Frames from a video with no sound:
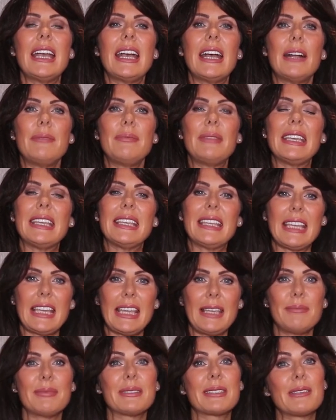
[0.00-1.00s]
It
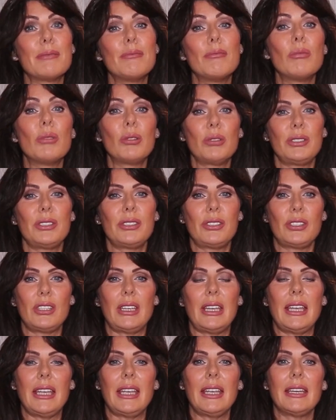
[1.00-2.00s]
keeps the
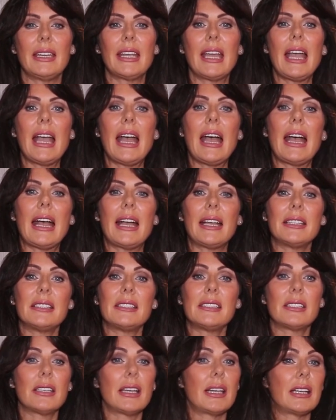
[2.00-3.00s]
moisture in,
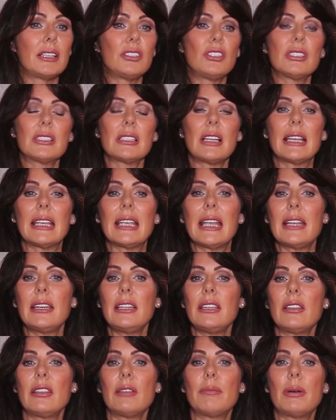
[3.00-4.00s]
and just like
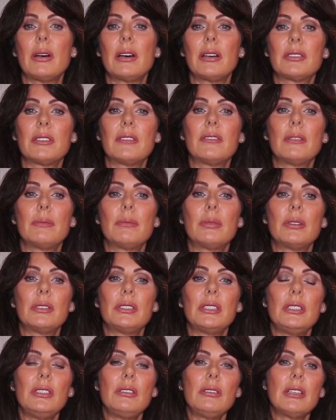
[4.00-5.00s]
any other part of the
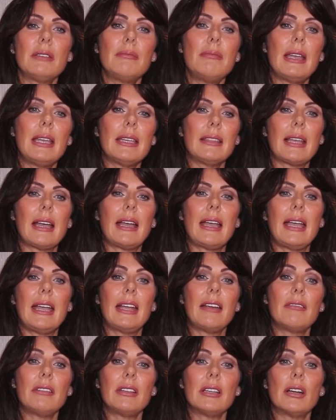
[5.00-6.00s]
body, you can make that
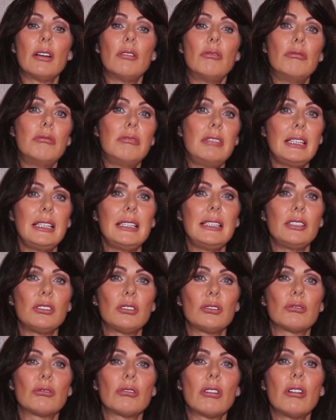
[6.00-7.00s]
area really
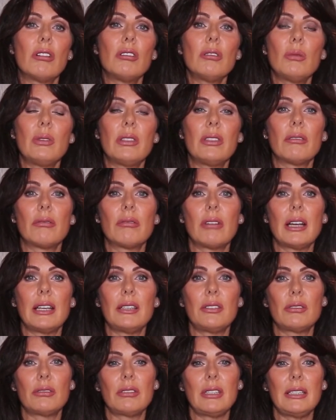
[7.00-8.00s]
strong with the
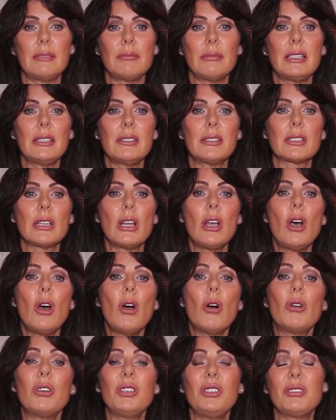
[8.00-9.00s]
right treatments,
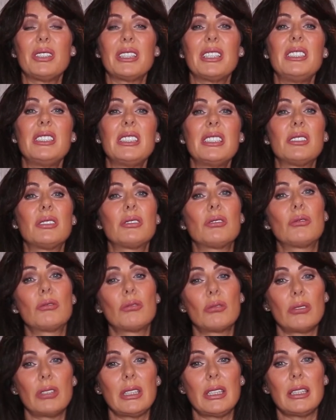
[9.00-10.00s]
or you can
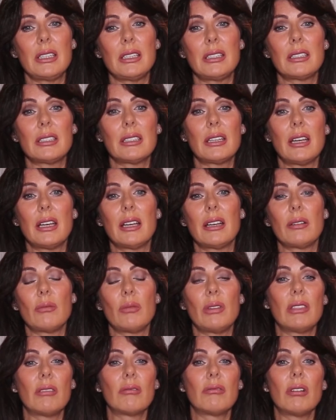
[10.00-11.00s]
destroy it
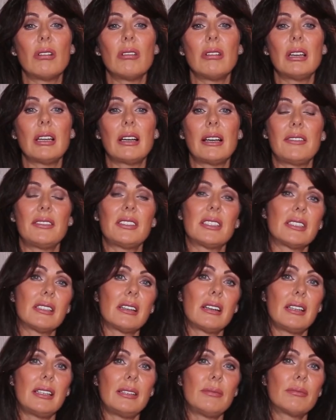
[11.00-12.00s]
with the wrong
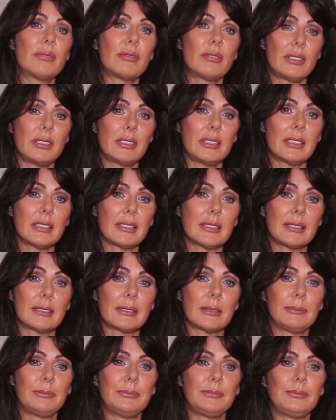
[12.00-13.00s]
lifestyle and
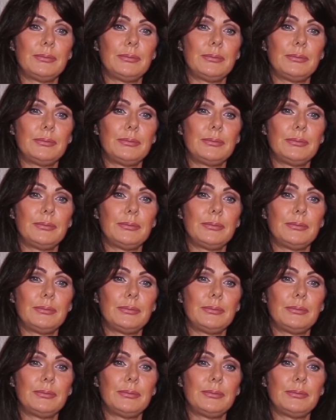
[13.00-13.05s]
products.